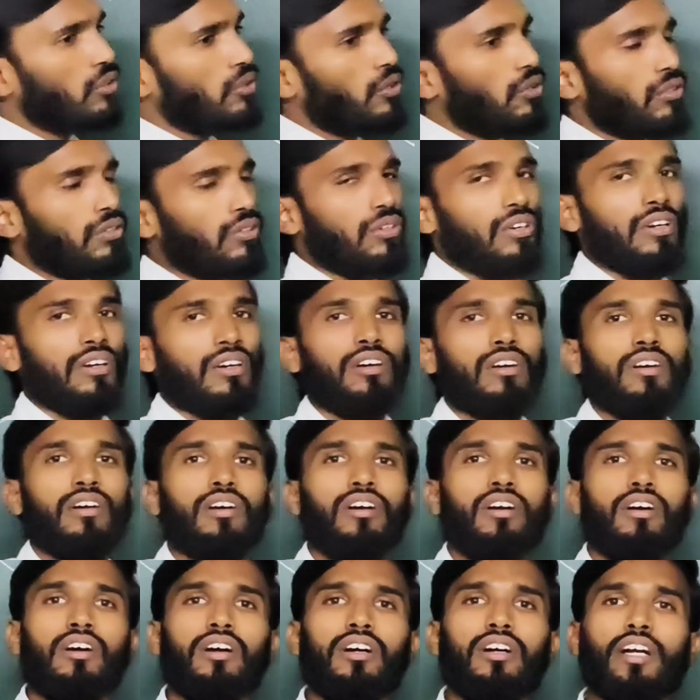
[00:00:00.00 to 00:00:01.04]
know,
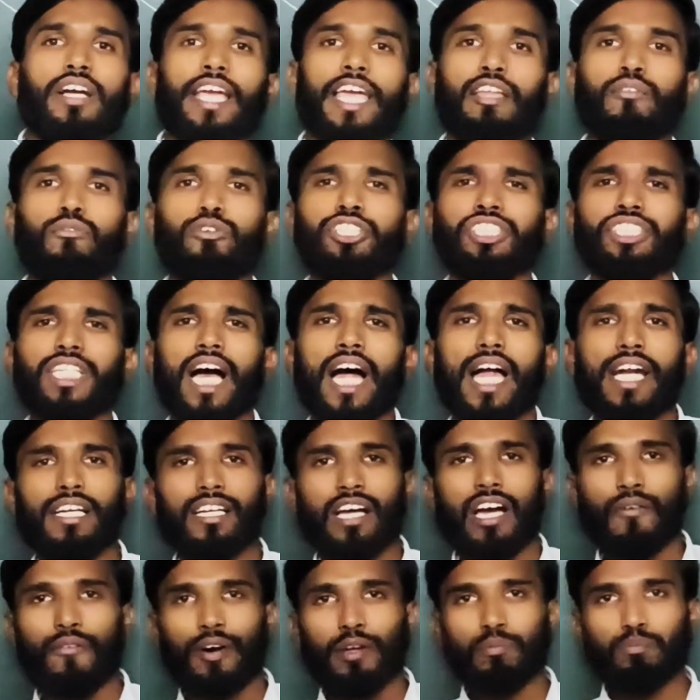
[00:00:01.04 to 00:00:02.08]
can we start
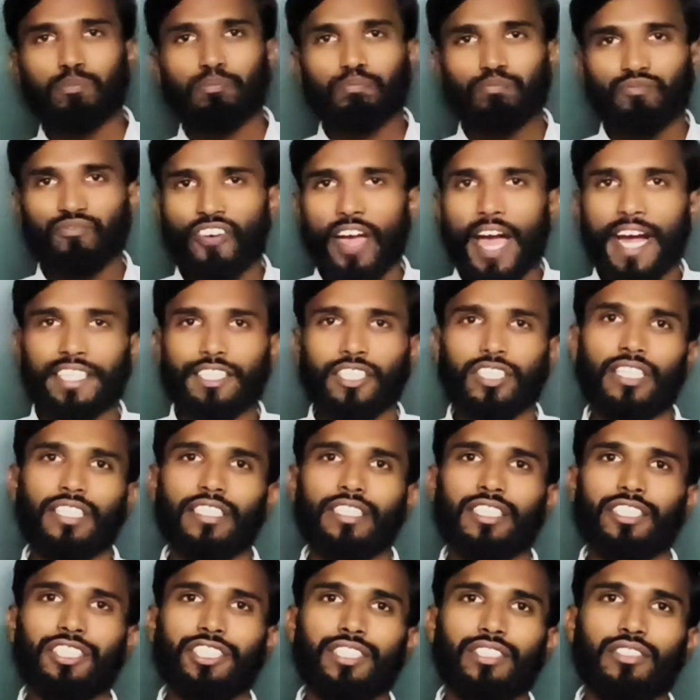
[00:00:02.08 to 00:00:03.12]
our
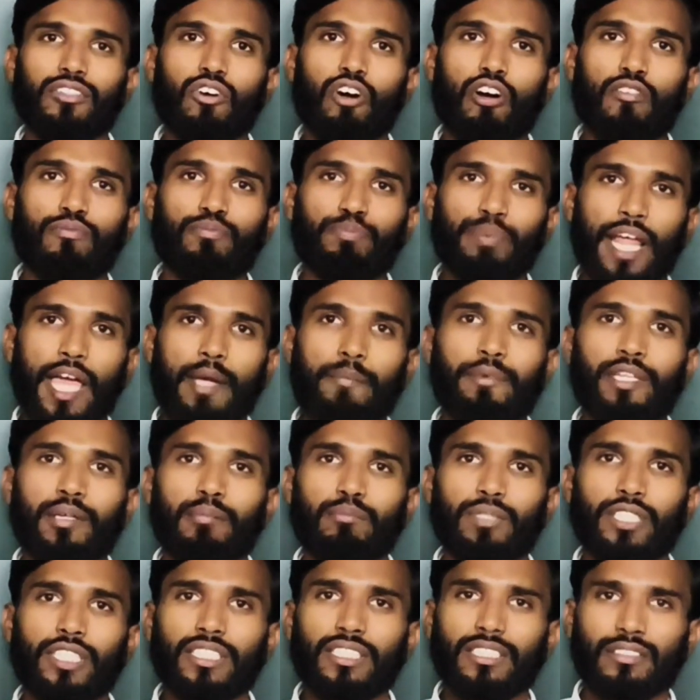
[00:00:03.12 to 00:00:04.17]
factorization of prime
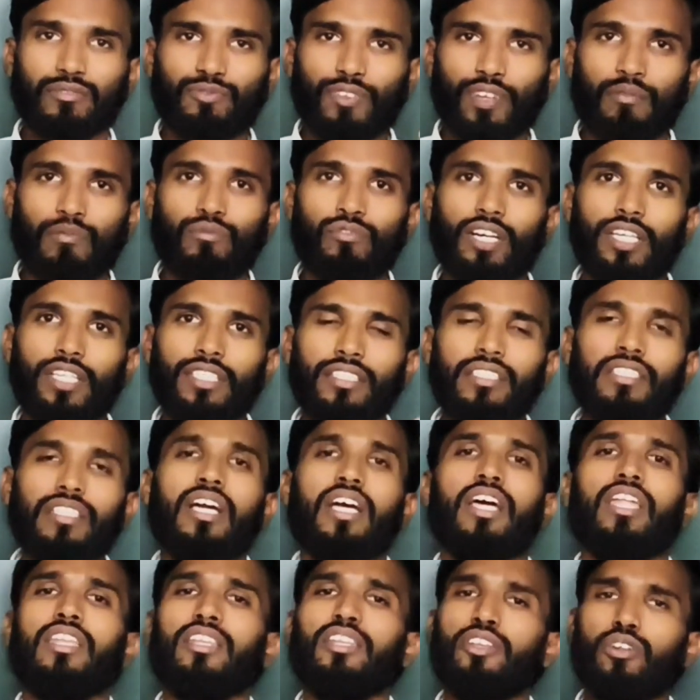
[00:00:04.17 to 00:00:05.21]
numbers from 1?
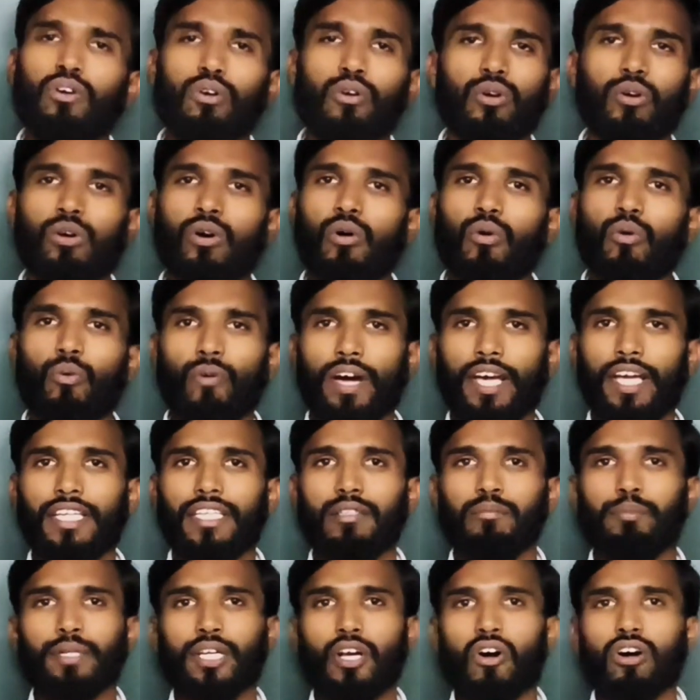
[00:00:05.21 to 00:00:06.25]
No.
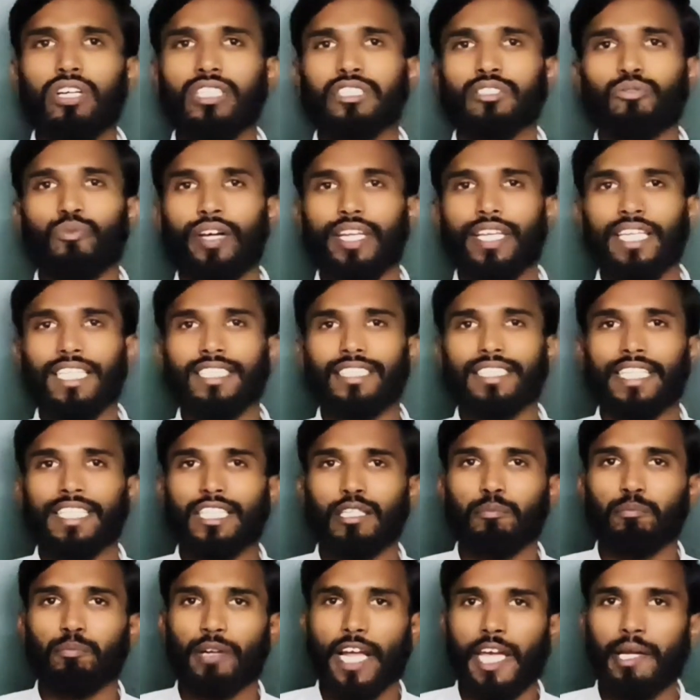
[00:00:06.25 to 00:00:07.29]
Why? Because 1 is
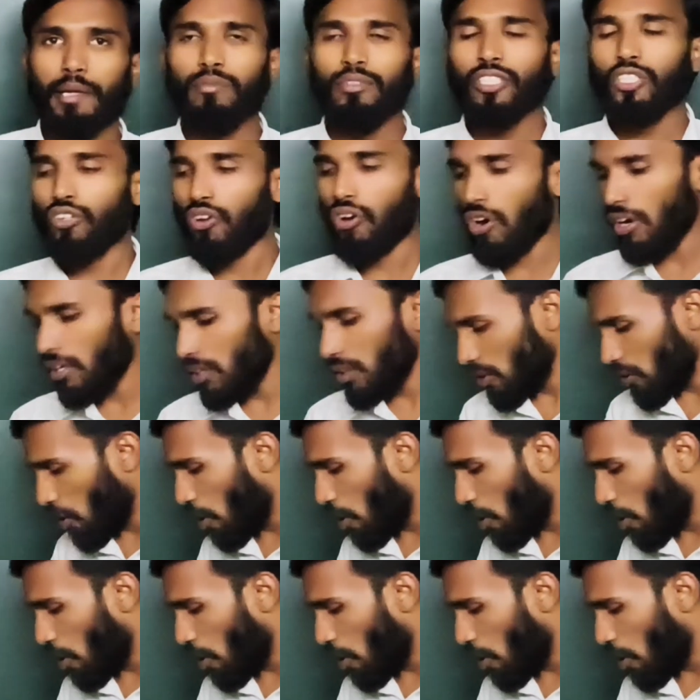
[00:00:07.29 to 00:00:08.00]
neither prime nor